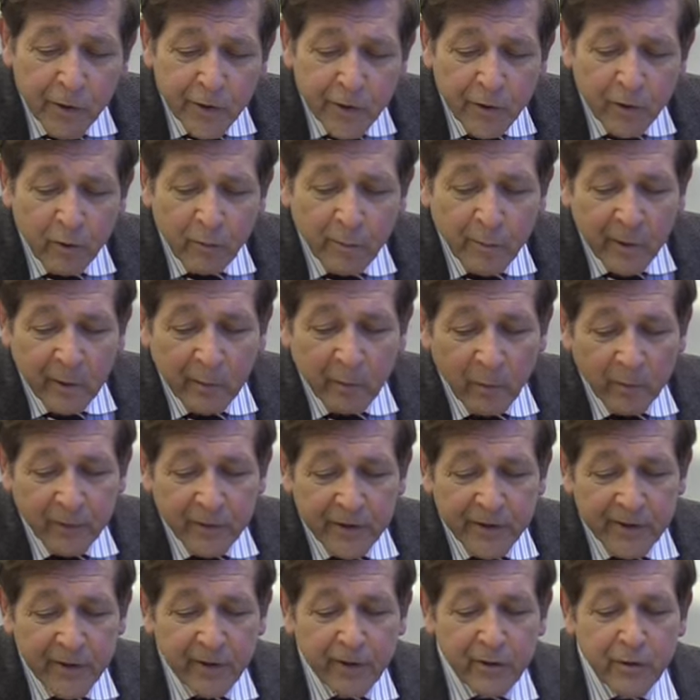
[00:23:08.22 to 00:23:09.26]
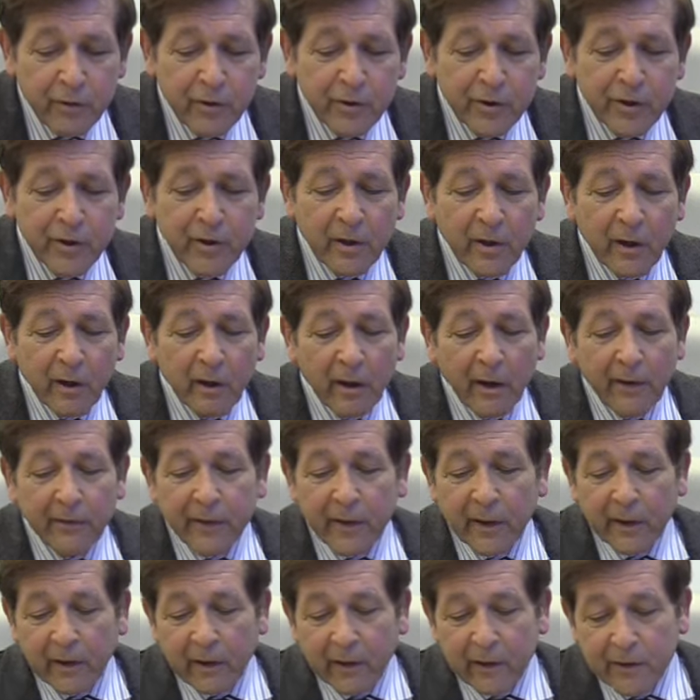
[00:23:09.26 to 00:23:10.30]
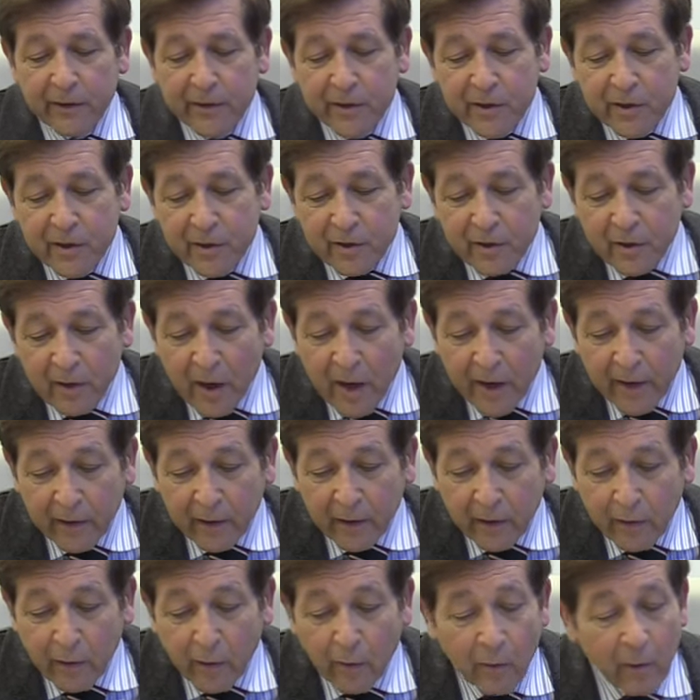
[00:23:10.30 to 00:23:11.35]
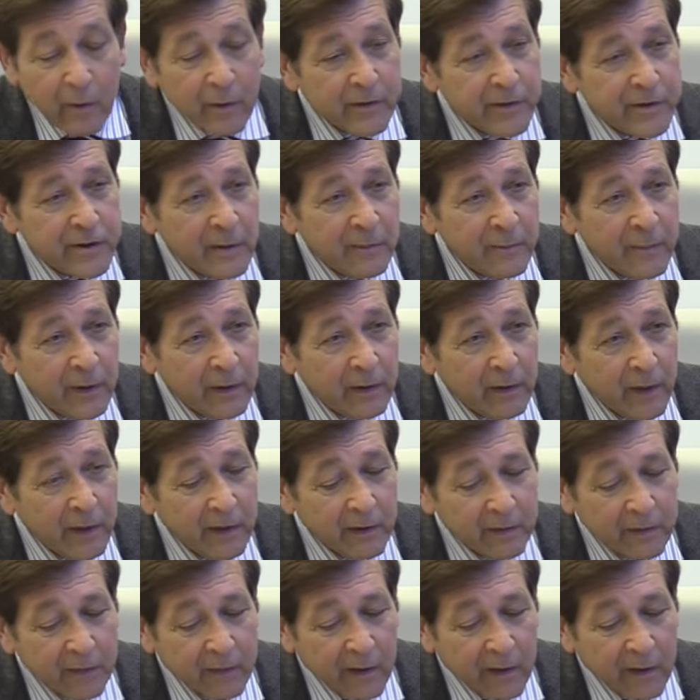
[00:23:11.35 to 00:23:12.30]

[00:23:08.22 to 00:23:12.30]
two people, does Anusha, I think it's Thadakura, something like that,